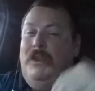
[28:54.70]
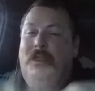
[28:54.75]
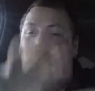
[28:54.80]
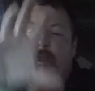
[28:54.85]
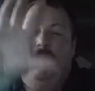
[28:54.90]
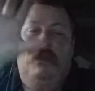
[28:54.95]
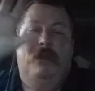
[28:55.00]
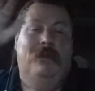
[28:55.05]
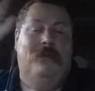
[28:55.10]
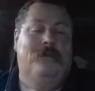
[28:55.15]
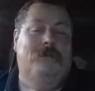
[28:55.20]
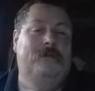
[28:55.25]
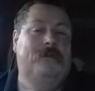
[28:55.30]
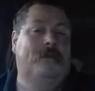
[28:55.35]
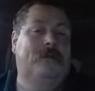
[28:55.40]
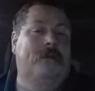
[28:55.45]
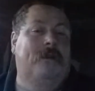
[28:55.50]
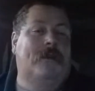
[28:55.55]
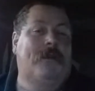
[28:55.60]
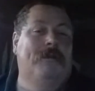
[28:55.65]

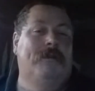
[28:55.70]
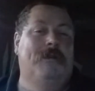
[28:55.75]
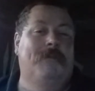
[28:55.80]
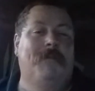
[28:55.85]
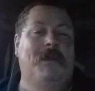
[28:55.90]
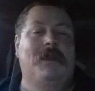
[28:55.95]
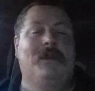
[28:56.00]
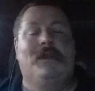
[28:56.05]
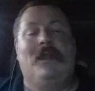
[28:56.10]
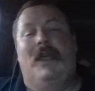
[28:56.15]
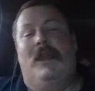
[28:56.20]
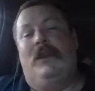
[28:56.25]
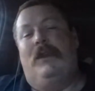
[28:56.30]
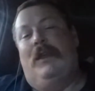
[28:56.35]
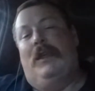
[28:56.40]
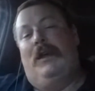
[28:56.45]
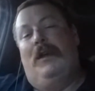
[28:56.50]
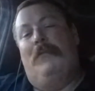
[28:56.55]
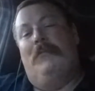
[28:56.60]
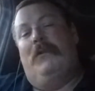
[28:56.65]
things to make that
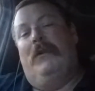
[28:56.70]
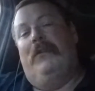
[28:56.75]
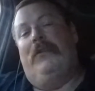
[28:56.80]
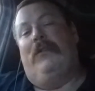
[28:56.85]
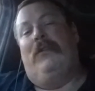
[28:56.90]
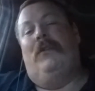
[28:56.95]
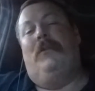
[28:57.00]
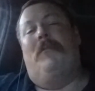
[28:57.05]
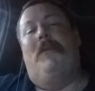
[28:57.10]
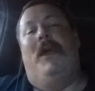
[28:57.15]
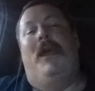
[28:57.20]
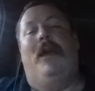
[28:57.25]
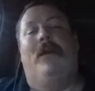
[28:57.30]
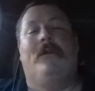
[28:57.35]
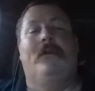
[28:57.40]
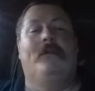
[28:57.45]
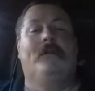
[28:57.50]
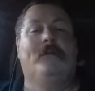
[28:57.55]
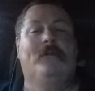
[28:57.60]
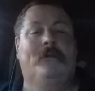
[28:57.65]
encumbrance still
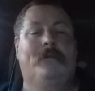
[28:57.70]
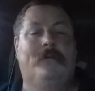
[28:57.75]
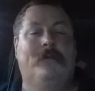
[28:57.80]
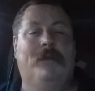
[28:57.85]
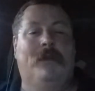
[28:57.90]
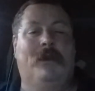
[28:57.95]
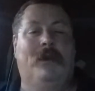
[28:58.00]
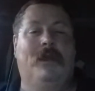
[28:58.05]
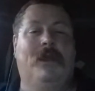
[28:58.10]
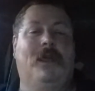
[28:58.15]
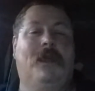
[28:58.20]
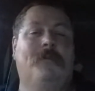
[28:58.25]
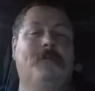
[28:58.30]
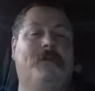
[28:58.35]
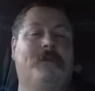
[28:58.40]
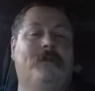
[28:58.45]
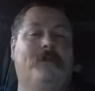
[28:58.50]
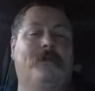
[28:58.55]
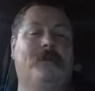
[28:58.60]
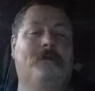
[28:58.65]
matter in a game
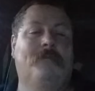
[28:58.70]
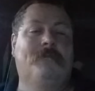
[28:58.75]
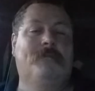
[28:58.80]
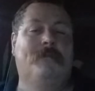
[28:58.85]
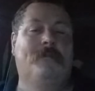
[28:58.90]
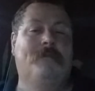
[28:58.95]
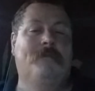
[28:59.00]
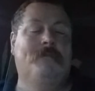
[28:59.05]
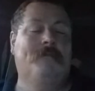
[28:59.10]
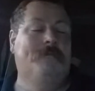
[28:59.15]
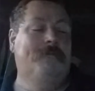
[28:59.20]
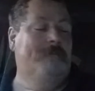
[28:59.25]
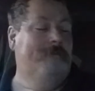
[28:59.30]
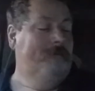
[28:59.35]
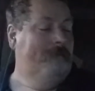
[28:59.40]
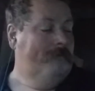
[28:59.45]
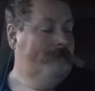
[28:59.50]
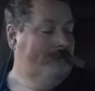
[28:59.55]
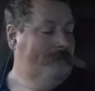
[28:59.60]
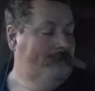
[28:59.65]
system.
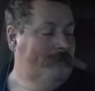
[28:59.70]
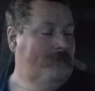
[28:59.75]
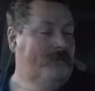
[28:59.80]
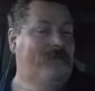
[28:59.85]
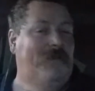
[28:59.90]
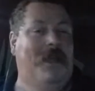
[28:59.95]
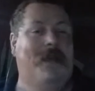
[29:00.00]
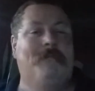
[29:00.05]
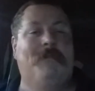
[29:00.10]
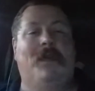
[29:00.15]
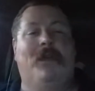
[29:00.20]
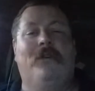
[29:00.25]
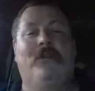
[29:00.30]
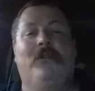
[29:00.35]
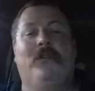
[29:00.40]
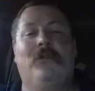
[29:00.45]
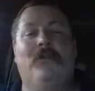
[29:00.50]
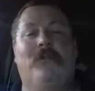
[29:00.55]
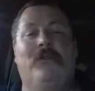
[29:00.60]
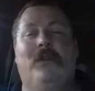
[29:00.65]
Fat
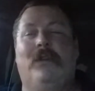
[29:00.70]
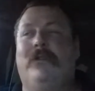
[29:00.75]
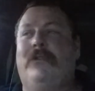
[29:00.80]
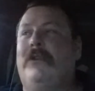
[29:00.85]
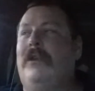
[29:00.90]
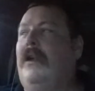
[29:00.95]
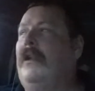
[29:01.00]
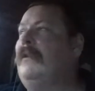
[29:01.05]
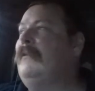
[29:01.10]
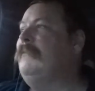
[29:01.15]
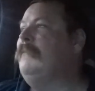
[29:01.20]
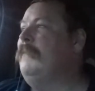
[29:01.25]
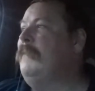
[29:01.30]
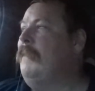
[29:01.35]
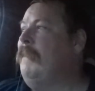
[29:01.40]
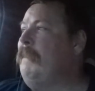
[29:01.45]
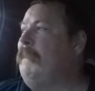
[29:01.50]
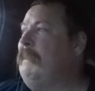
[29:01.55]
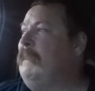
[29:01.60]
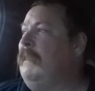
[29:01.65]
Man's 2 cents on it.
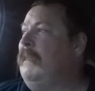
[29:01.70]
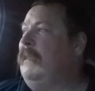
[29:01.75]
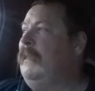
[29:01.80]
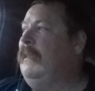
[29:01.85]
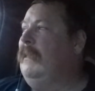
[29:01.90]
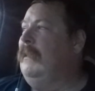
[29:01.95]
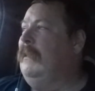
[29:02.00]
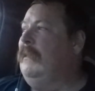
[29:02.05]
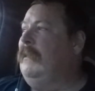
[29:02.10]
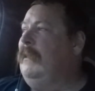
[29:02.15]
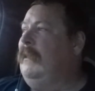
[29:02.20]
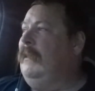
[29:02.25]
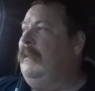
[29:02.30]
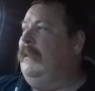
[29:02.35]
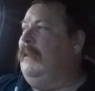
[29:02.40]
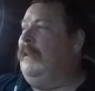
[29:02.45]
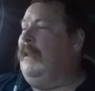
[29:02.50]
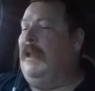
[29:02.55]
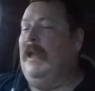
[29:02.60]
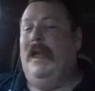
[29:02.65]

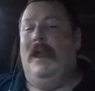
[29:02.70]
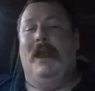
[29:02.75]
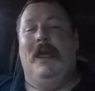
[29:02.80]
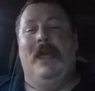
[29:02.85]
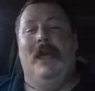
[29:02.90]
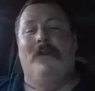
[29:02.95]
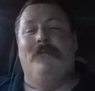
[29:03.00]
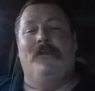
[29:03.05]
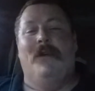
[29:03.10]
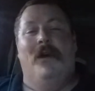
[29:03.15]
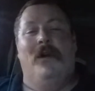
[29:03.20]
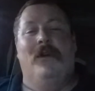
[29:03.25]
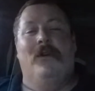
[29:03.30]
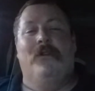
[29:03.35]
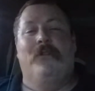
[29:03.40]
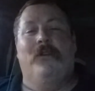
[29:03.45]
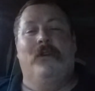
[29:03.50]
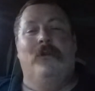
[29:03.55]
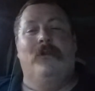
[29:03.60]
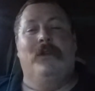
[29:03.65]
I had a half hour
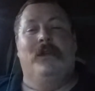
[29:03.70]
or so to